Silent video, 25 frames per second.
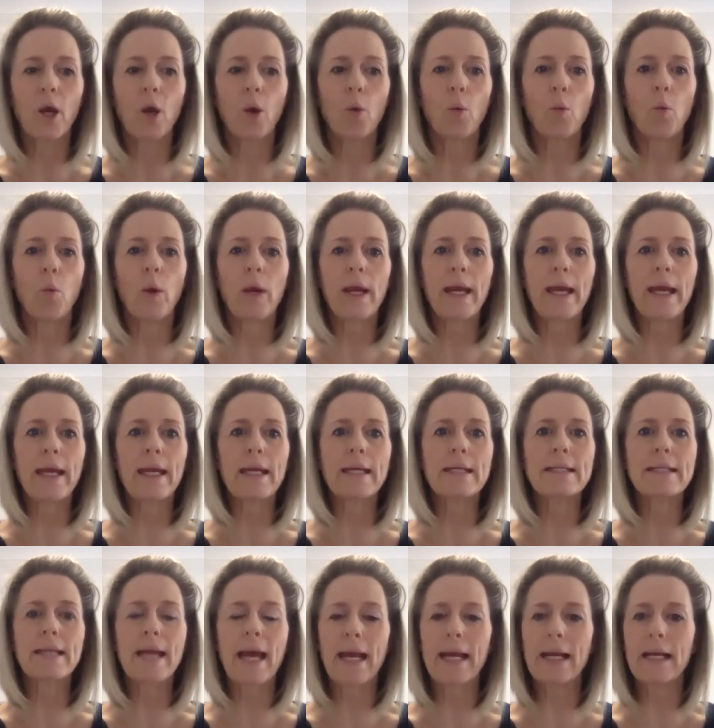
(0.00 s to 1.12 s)
We
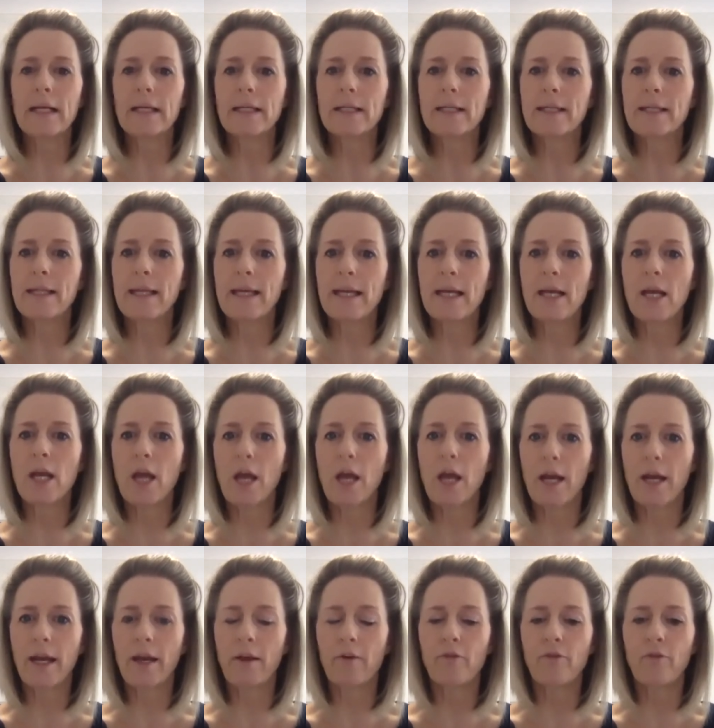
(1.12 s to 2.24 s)
tailored the
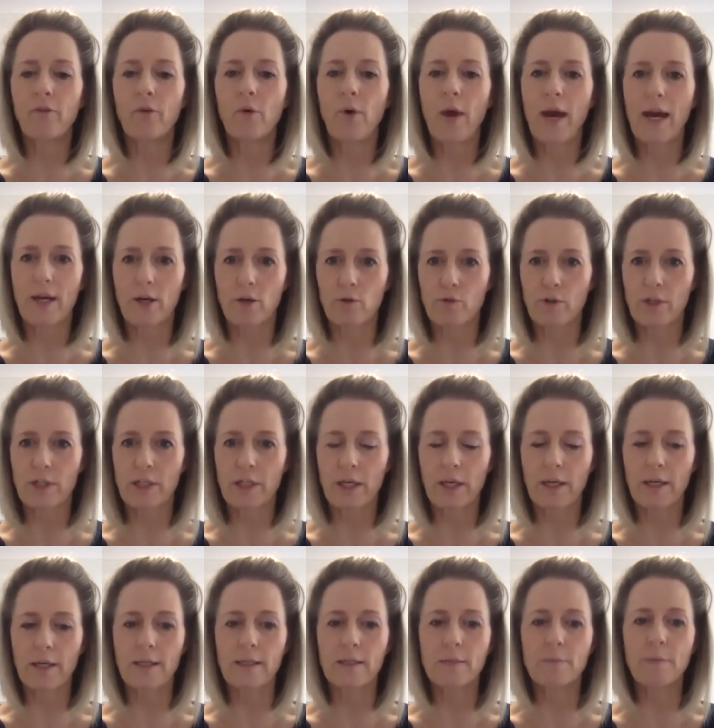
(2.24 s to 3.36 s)
learning for adult
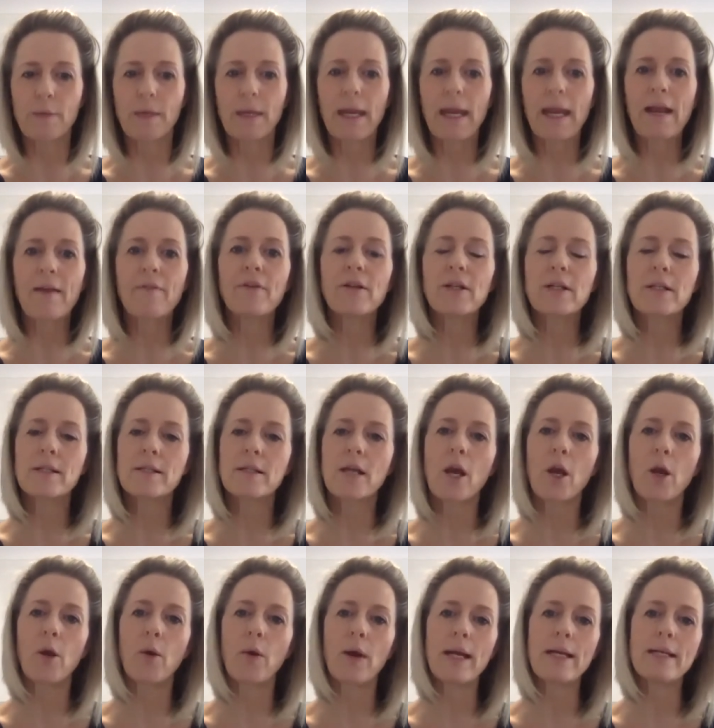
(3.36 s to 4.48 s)
returners, but even
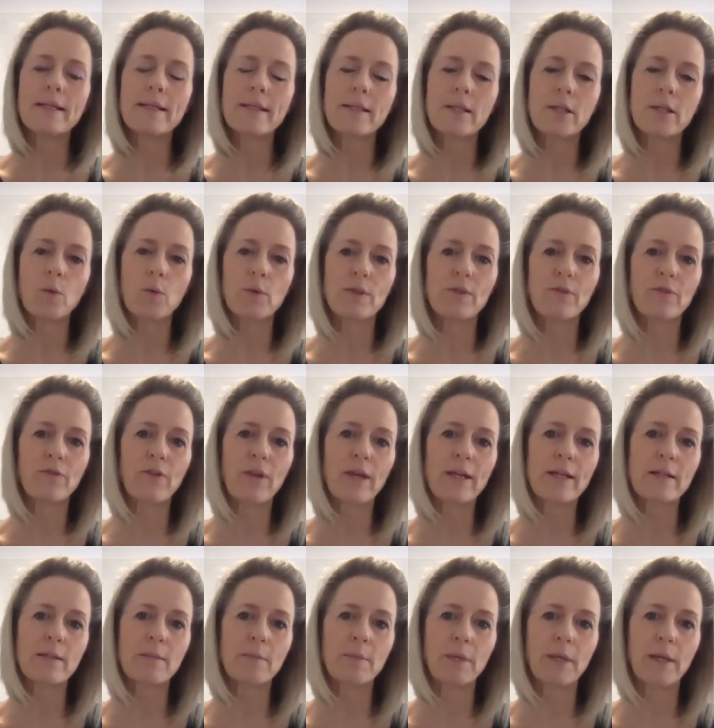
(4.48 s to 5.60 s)
so, it still wasn't
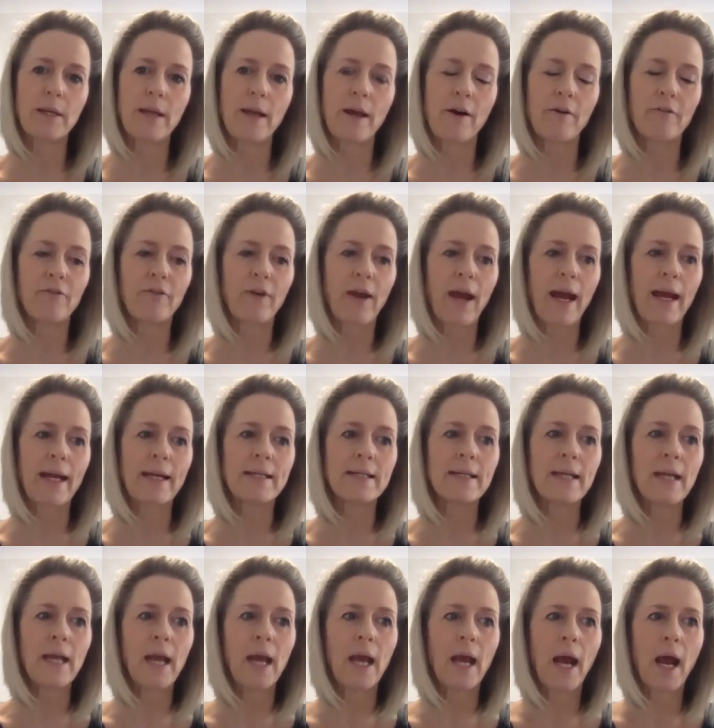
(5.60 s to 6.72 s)
flexible enough. And
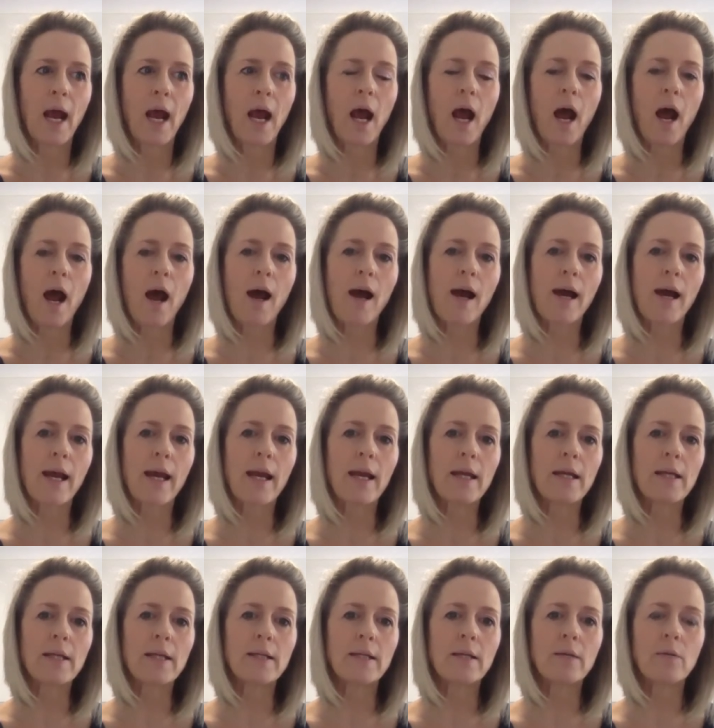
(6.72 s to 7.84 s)
I
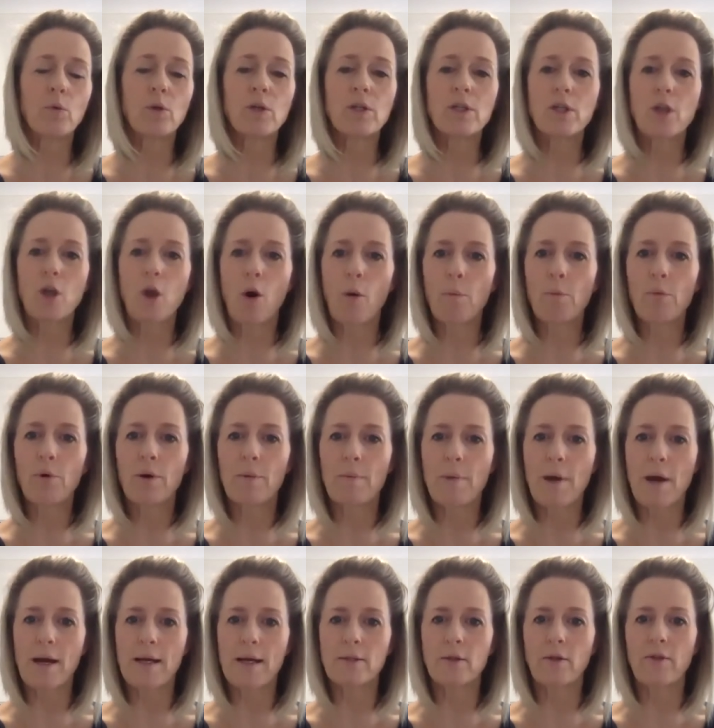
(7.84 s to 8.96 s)
didn't want to
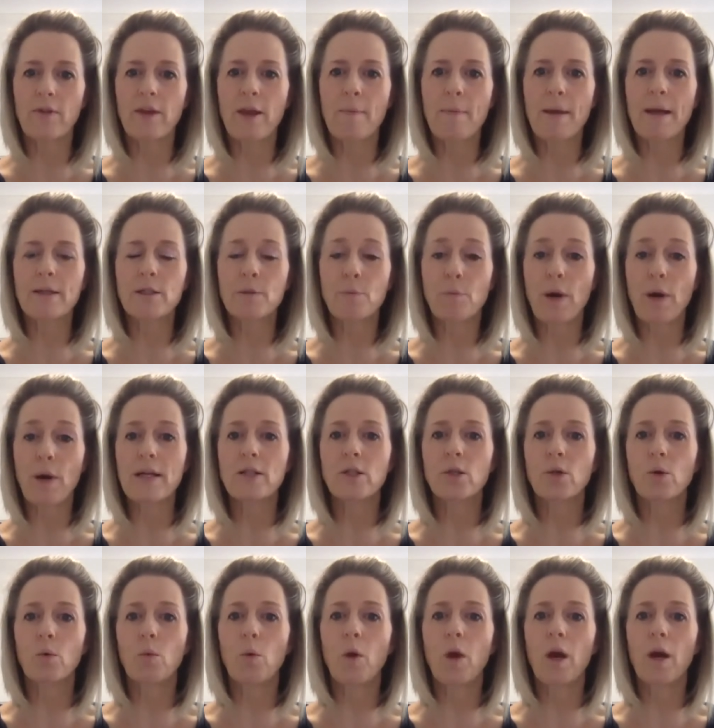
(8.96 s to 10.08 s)
compromise on the amount of
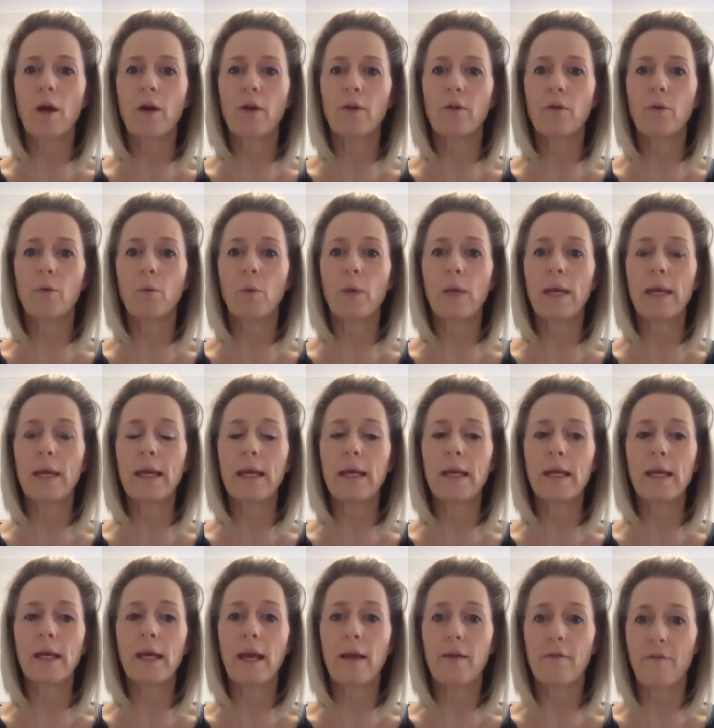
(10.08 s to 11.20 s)
practical work that we
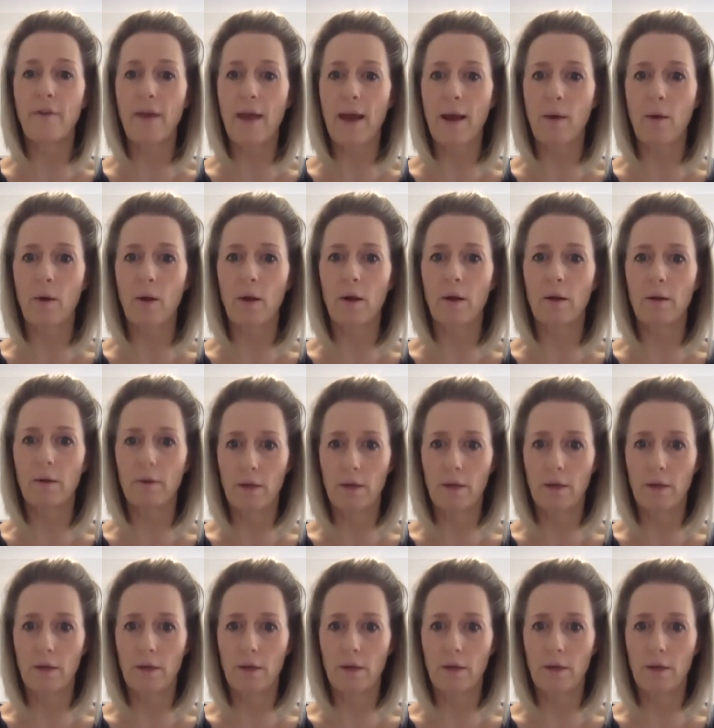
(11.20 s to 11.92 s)
give our